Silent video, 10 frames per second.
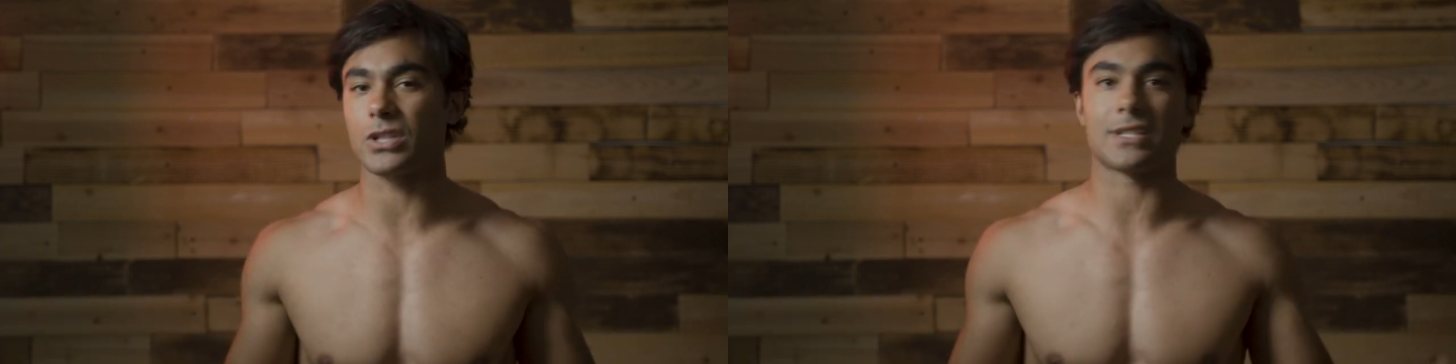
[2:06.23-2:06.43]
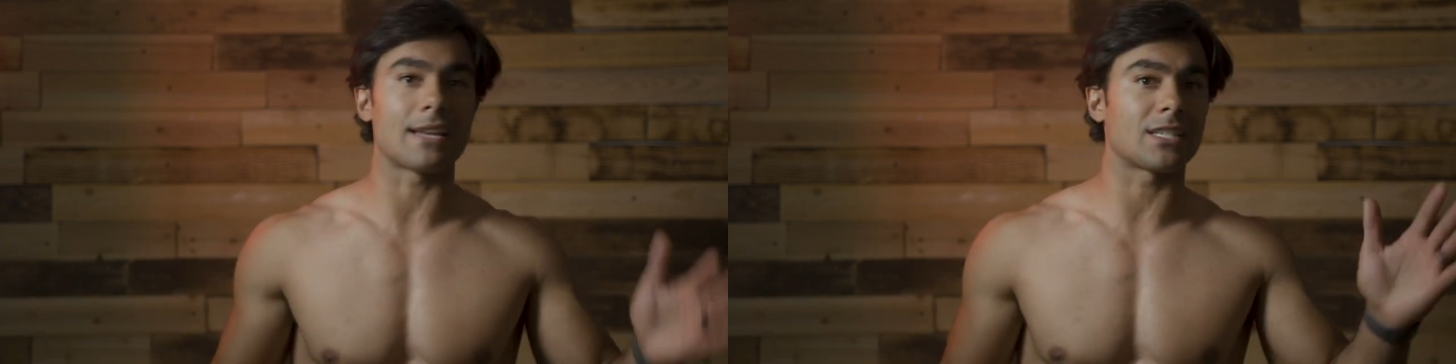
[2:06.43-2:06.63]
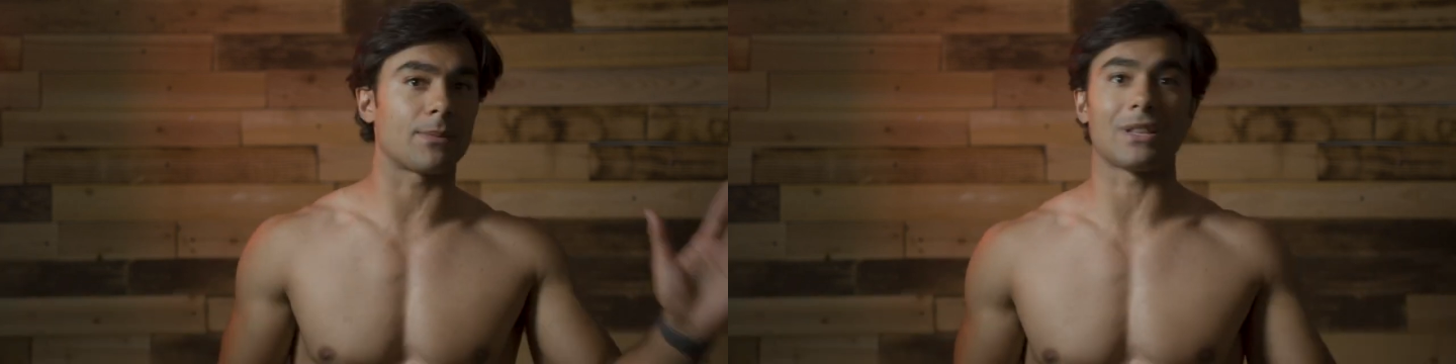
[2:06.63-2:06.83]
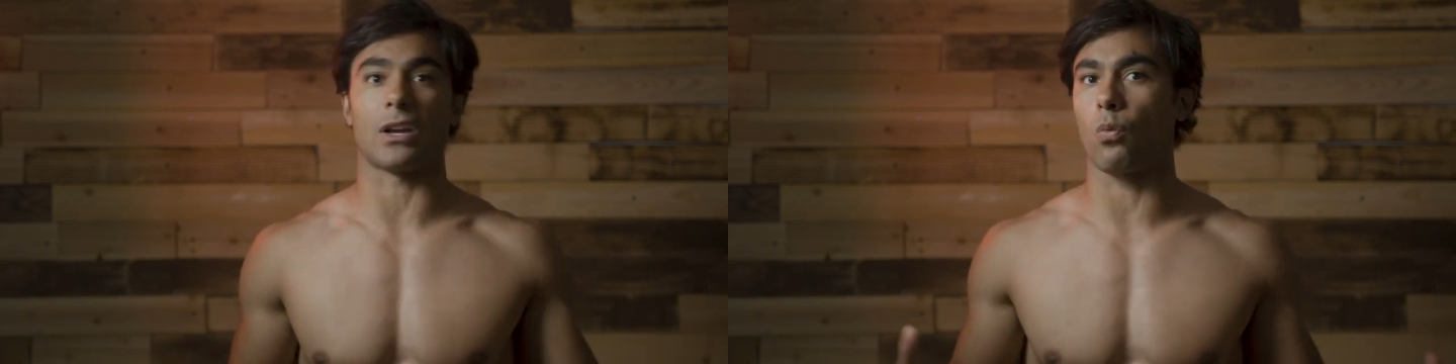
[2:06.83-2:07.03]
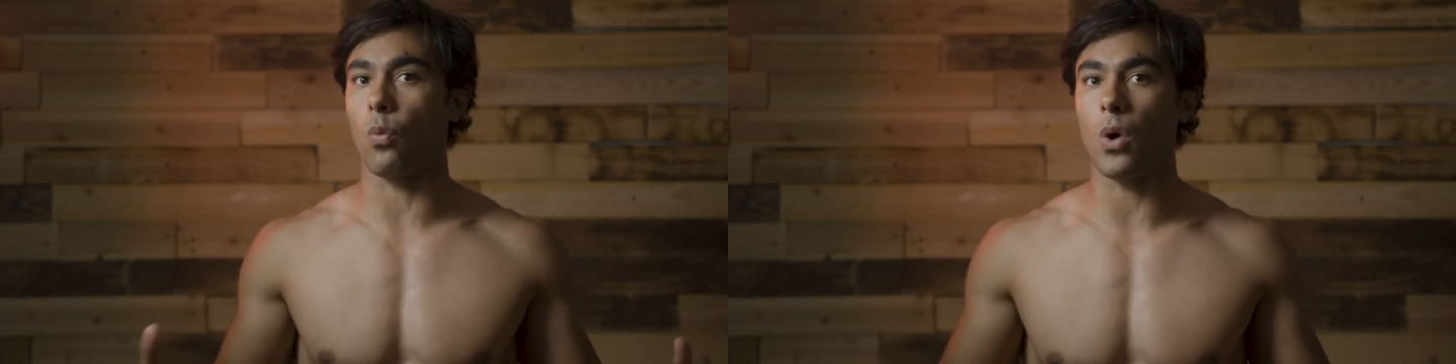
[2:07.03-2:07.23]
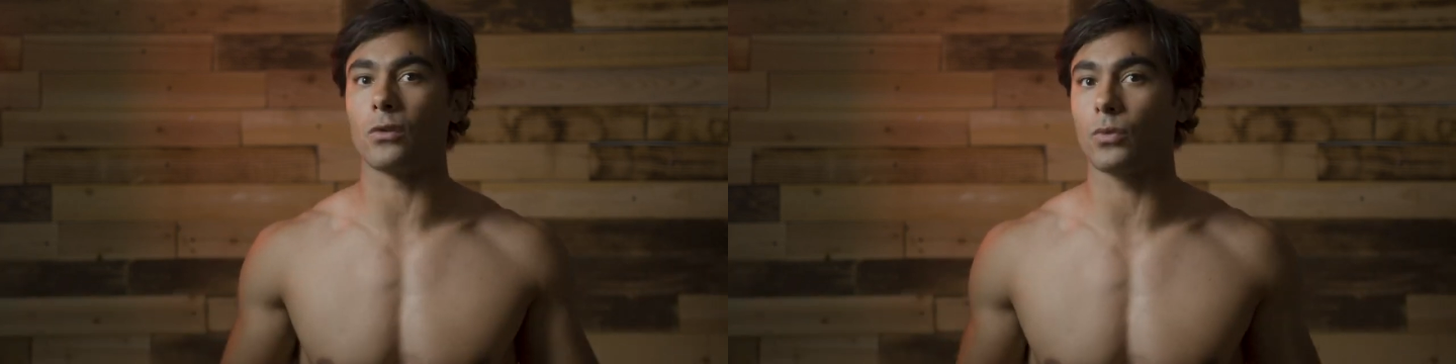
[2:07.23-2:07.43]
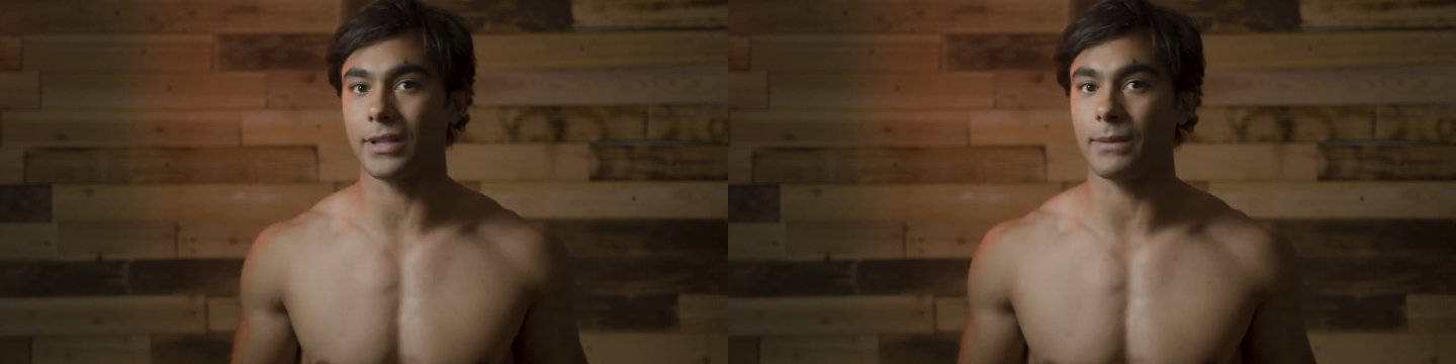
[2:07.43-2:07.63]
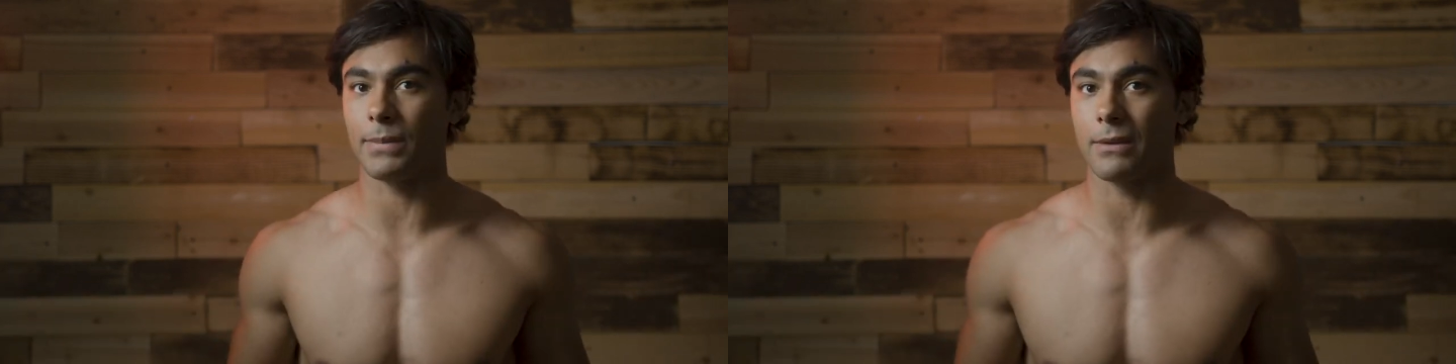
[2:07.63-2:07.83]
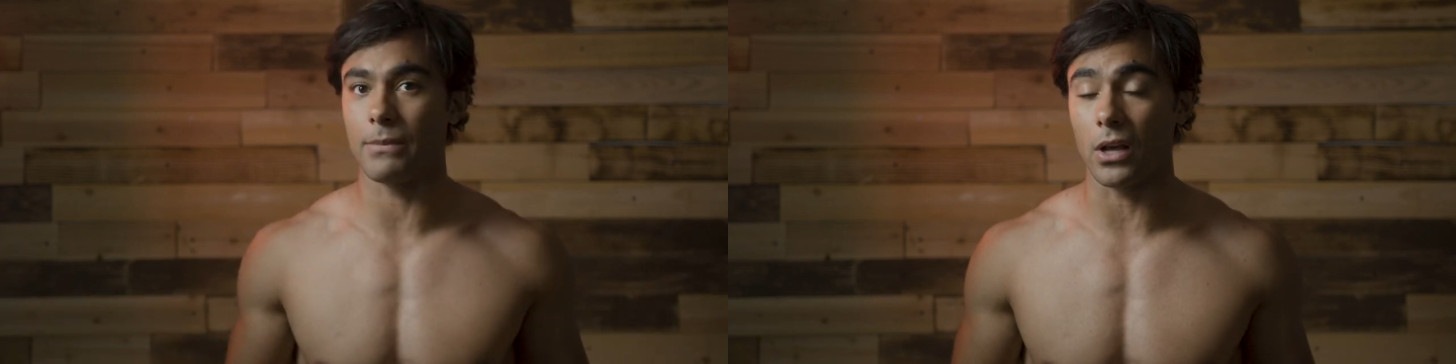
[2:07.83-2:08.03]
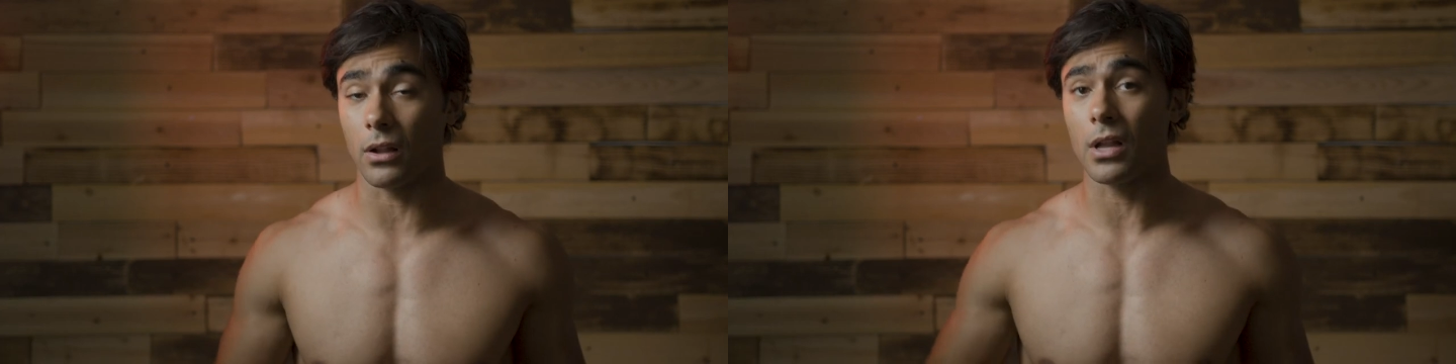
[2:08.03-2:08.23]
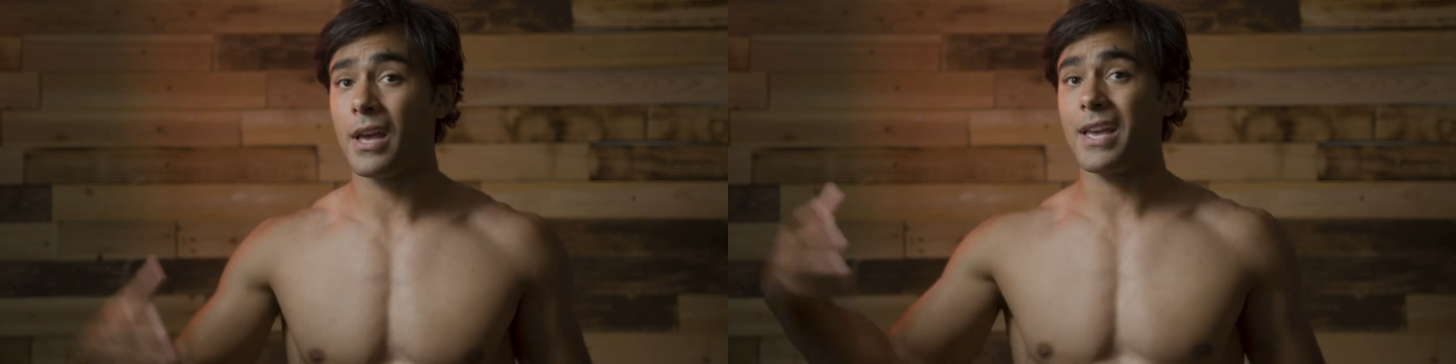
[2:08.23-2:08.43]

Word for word: which tends to be like one really big meal.